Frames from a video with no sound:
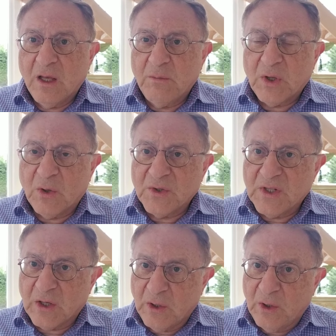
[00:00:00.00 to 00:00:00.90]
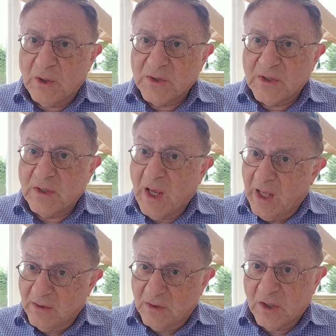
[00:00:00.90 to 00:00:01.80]
because the Kurds,
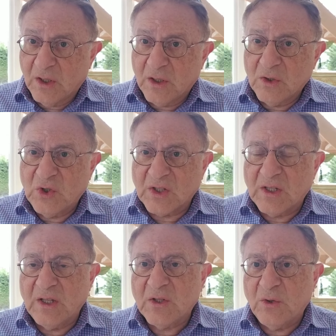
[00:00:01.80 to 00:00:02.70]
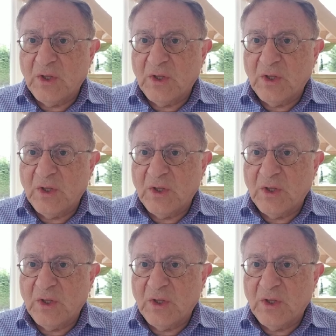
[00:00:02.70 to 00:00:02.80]
and justly so,